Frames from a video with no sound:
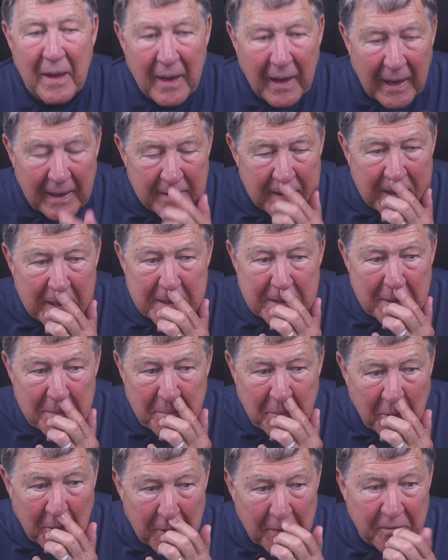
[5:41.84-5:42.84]
I think it's
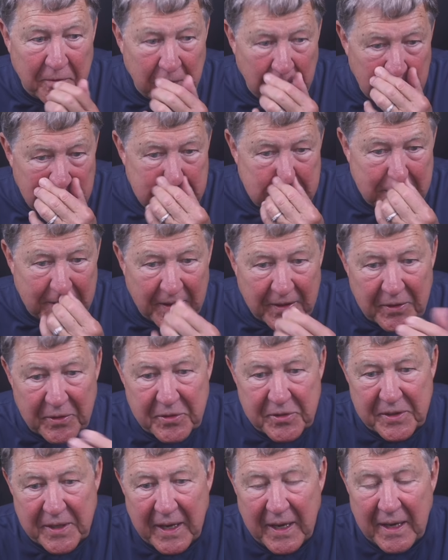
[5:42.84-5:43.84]
important for us to
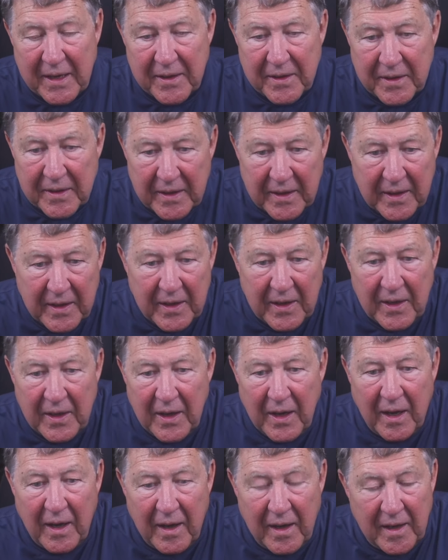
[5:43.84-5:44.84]
understand,
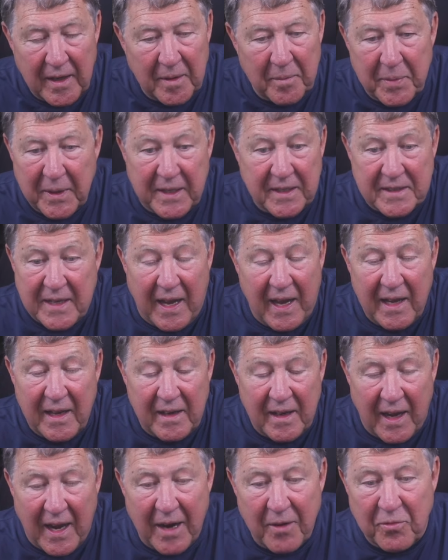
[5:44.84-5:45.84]
uh, because
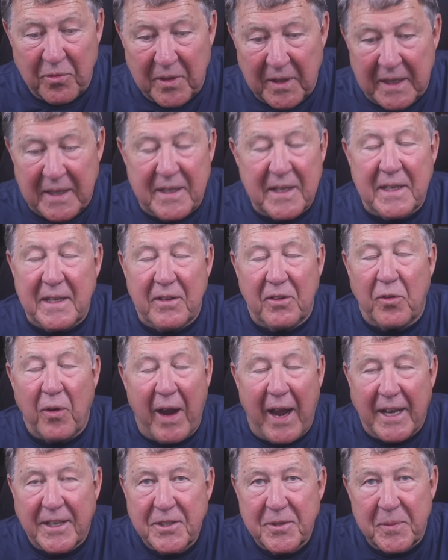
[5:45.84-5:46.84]
I, I really didn't
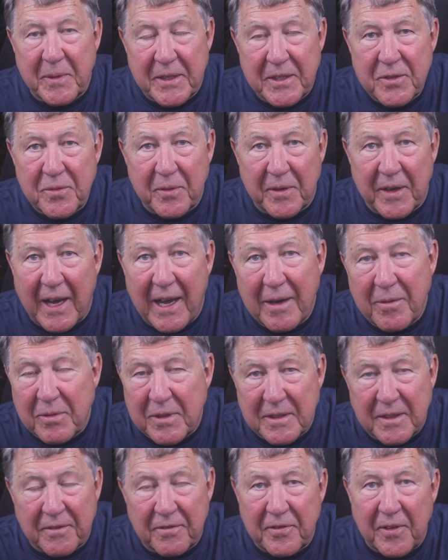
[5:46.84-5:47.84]
grasp this when I
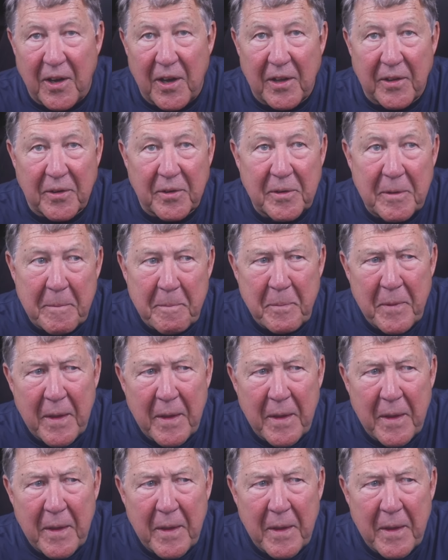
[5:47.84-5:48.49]
was a father,